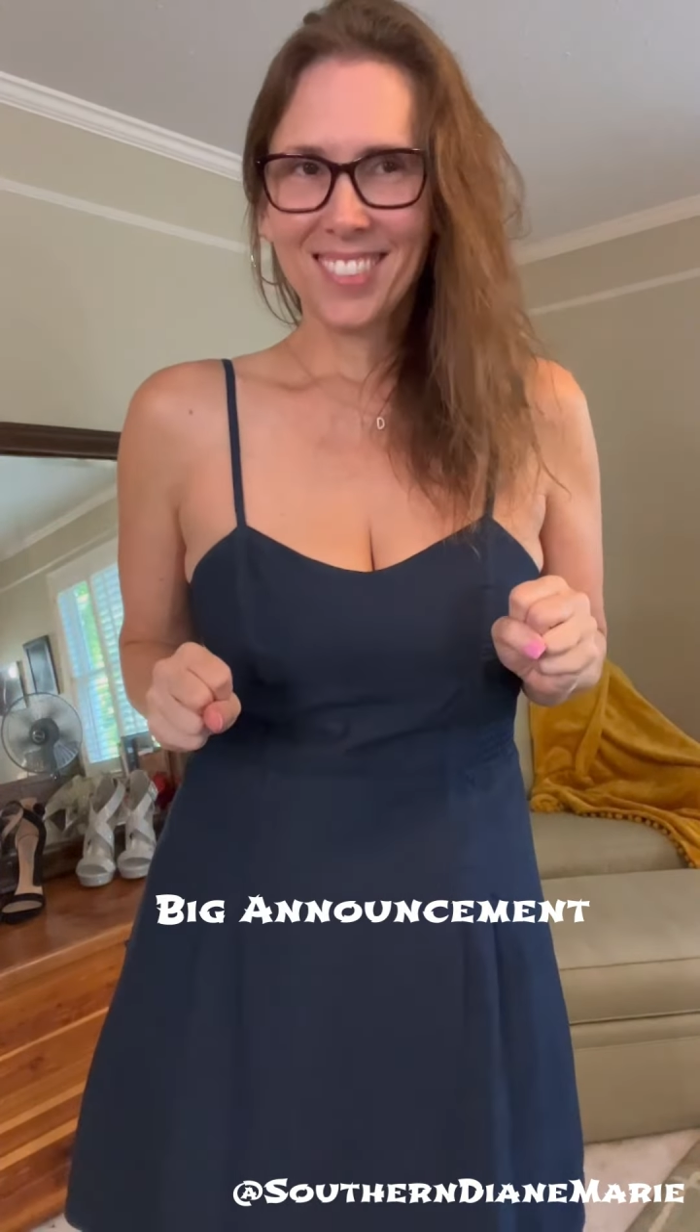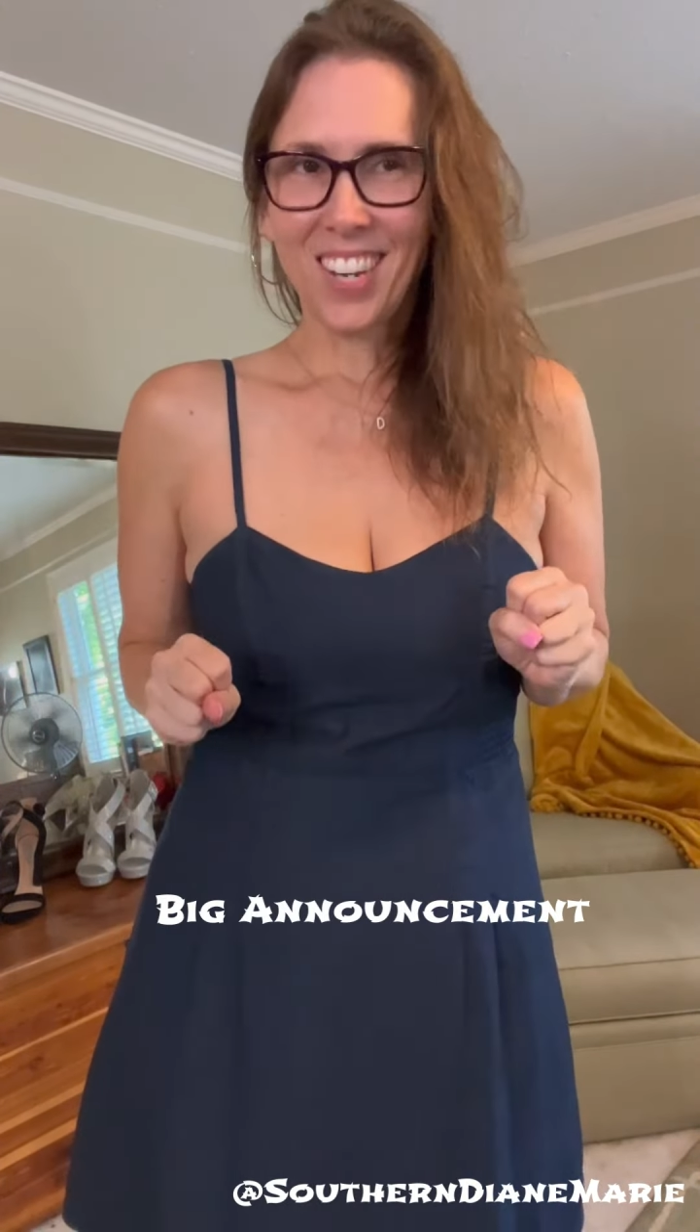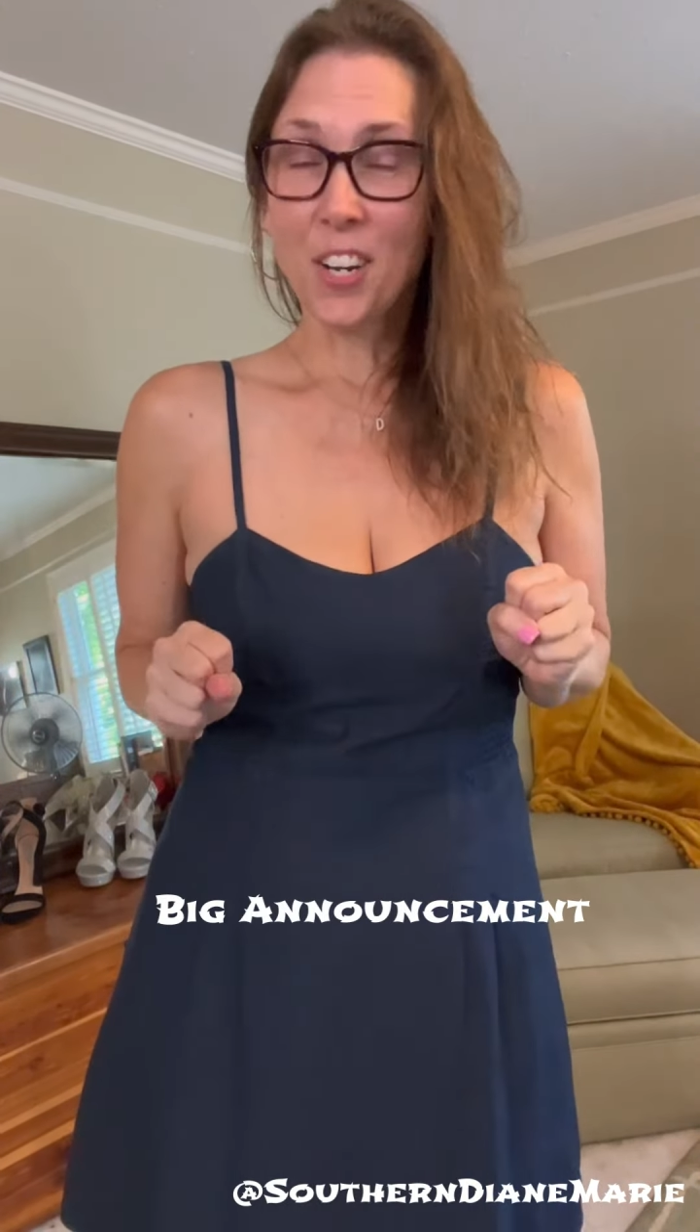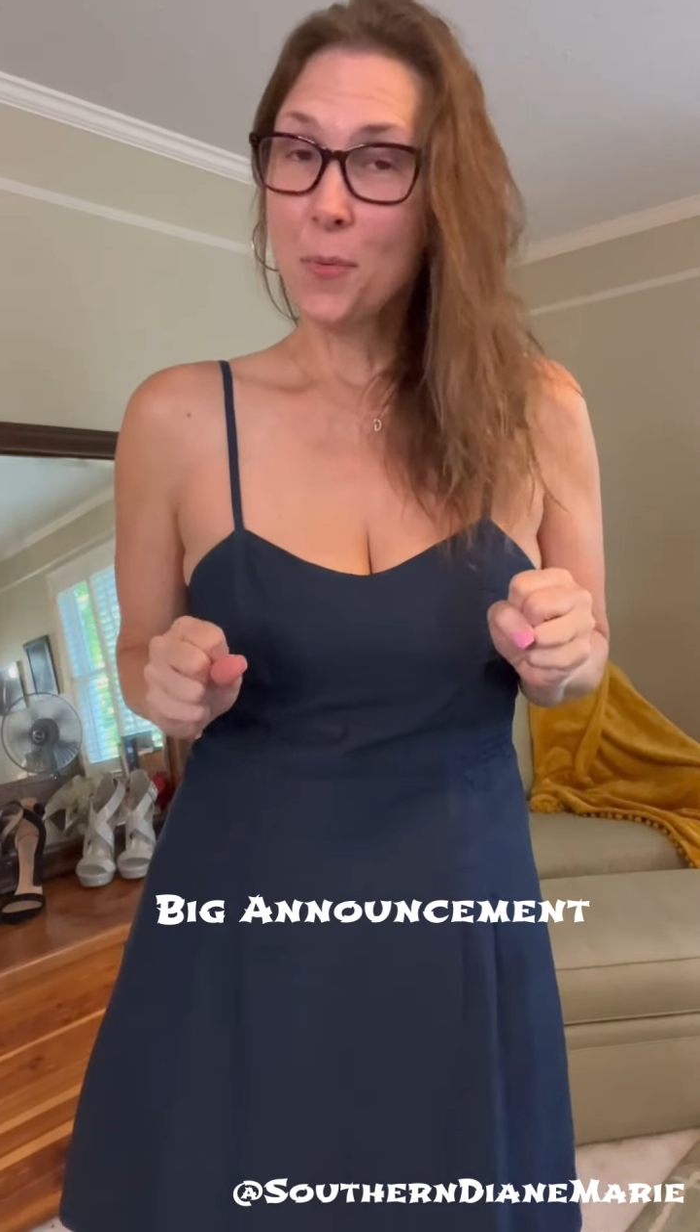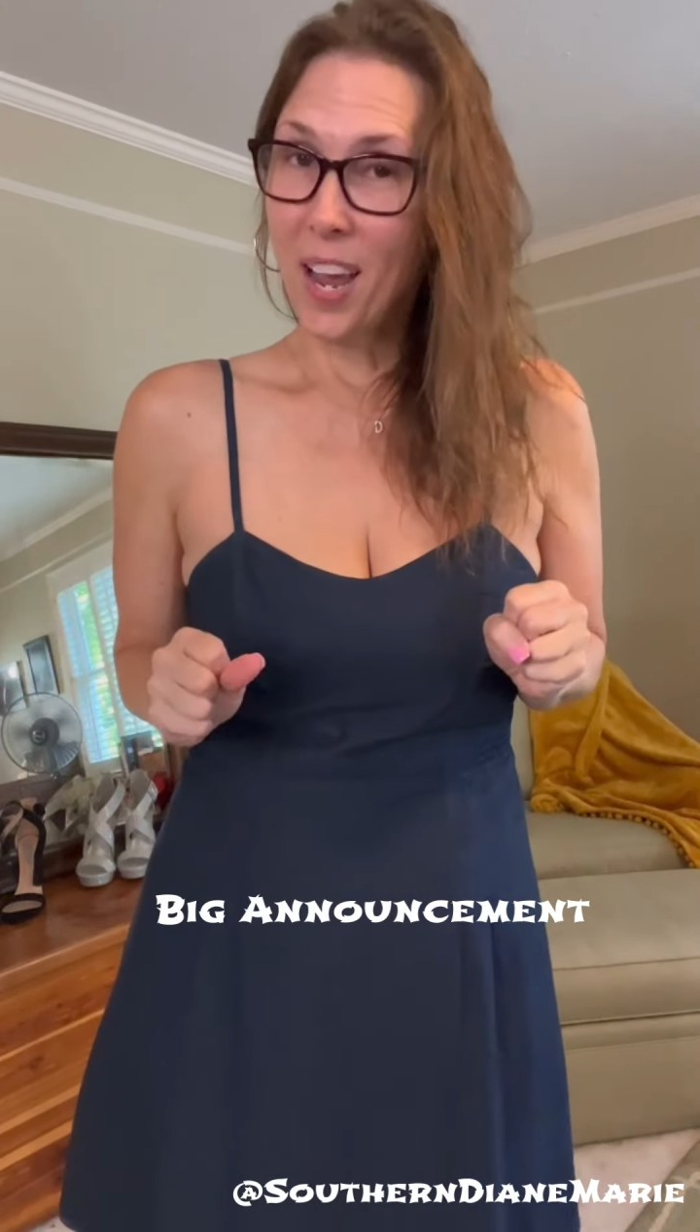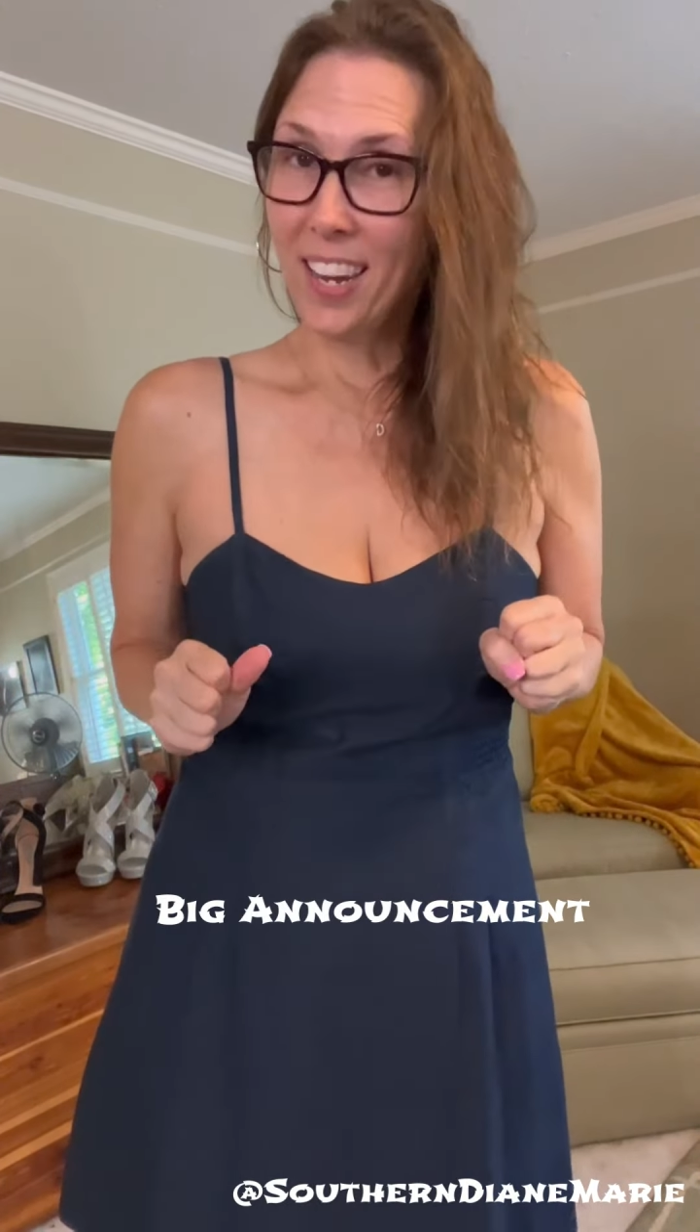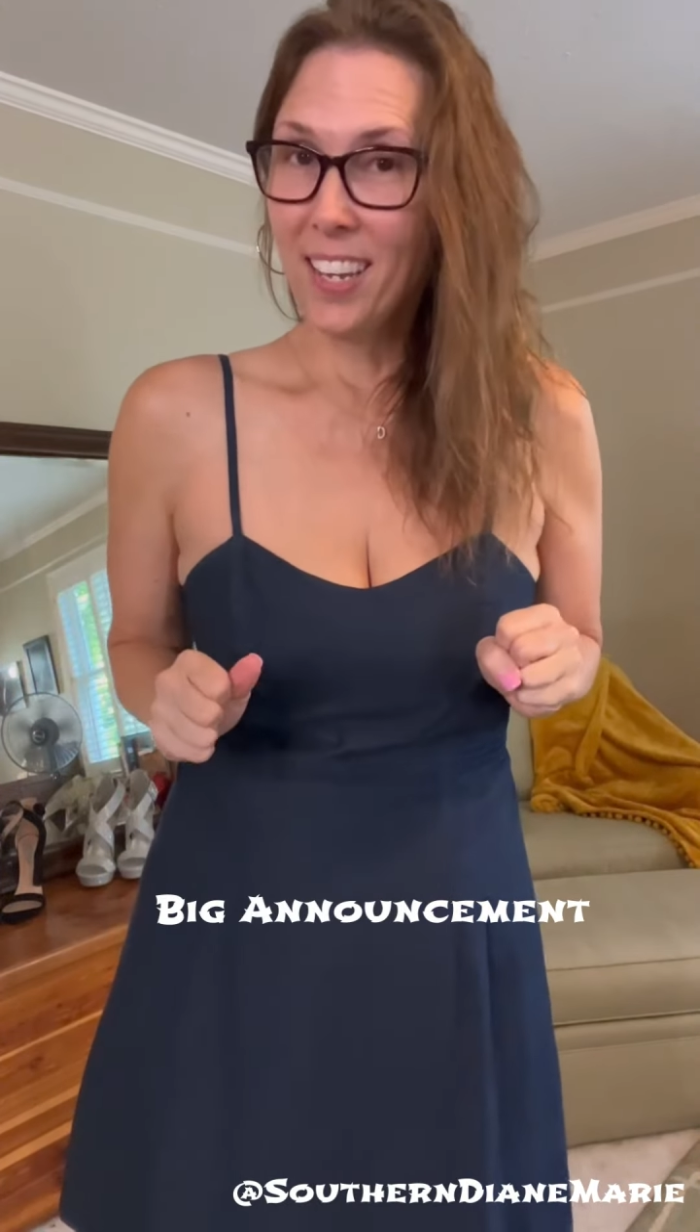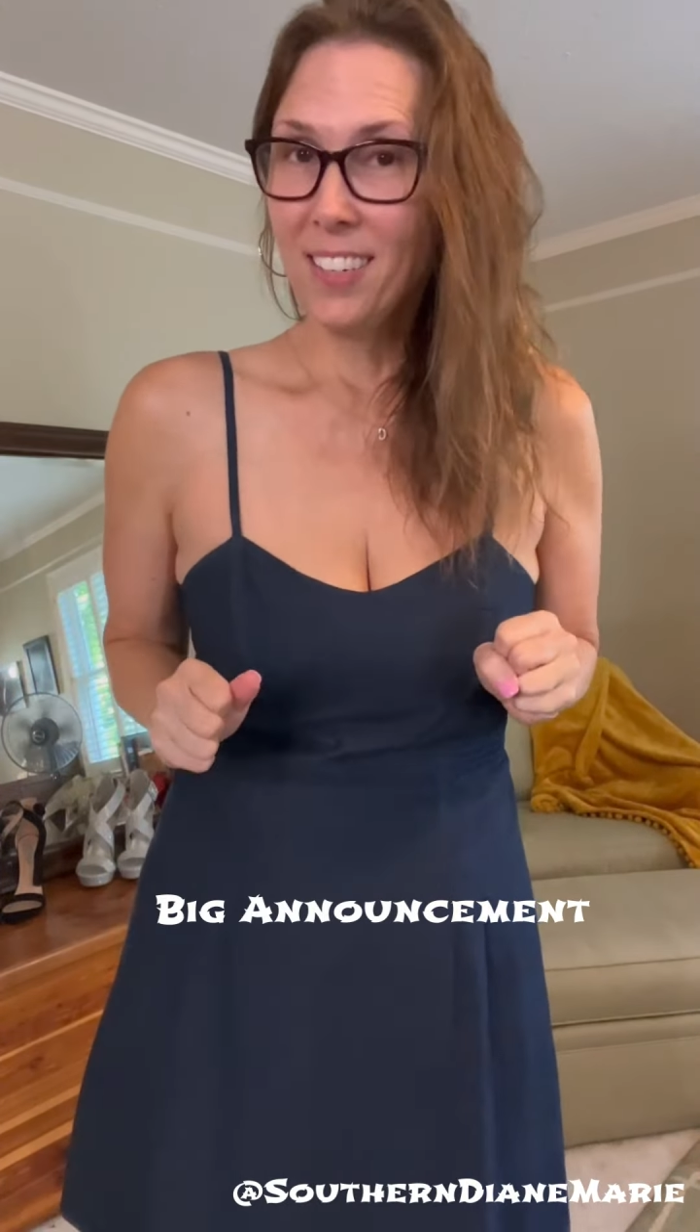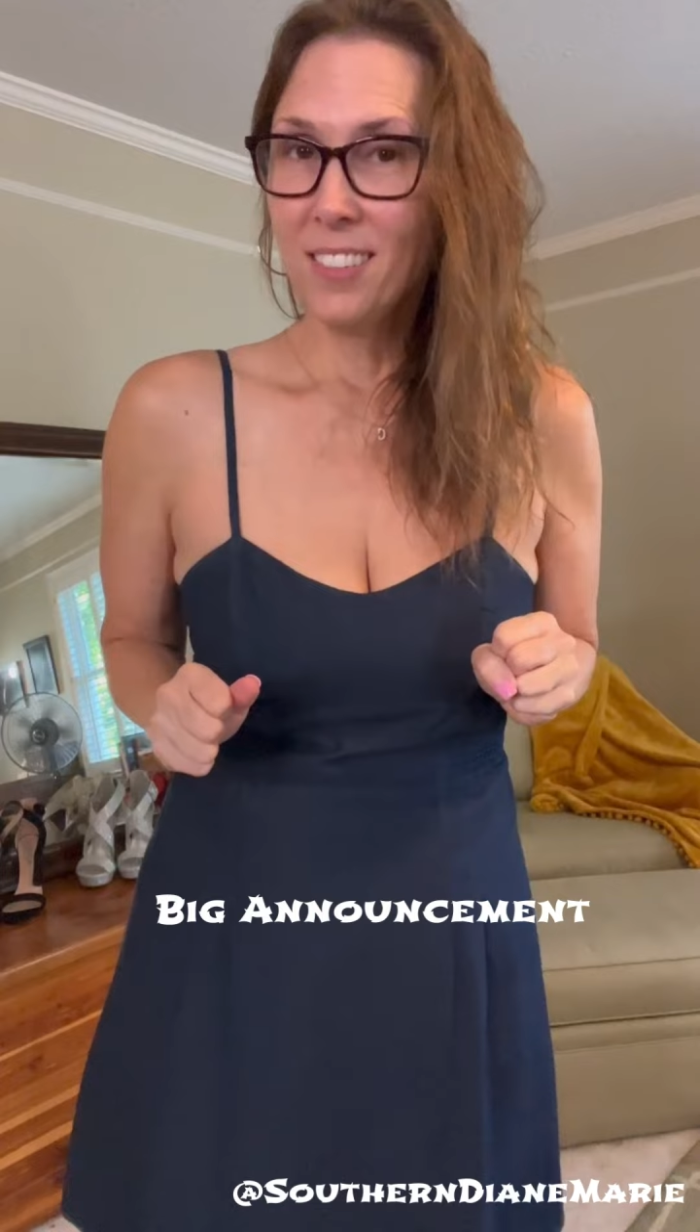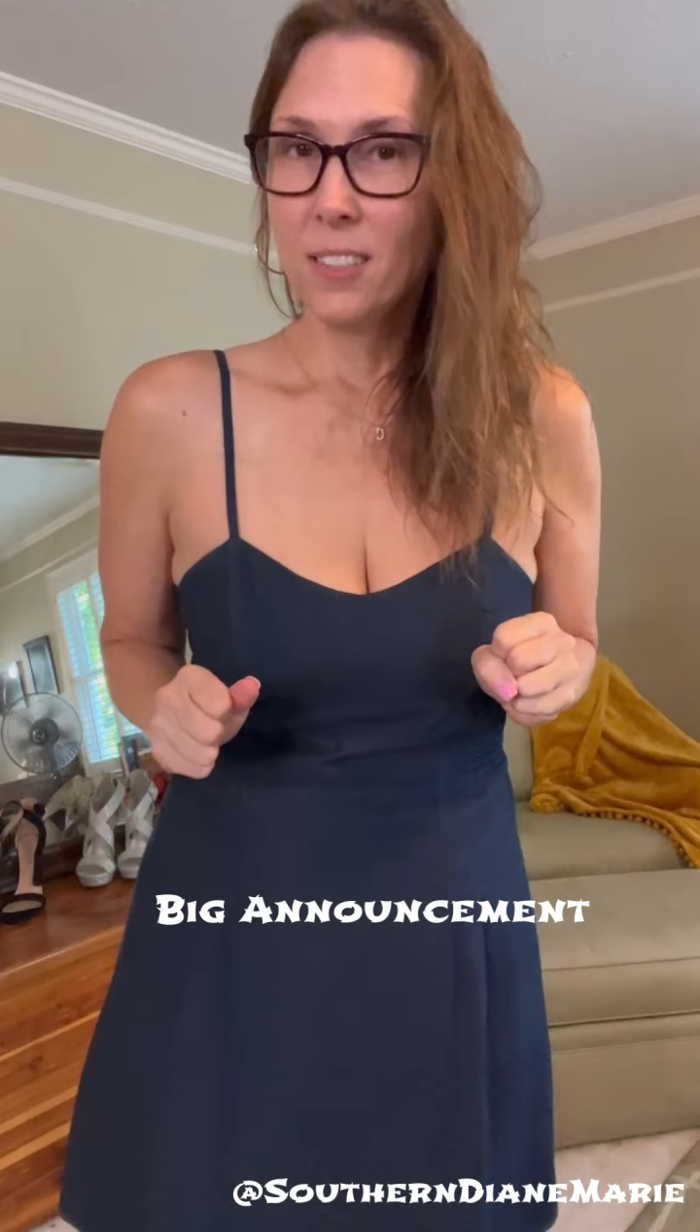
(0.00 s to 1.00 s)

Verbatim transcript: Are you ready?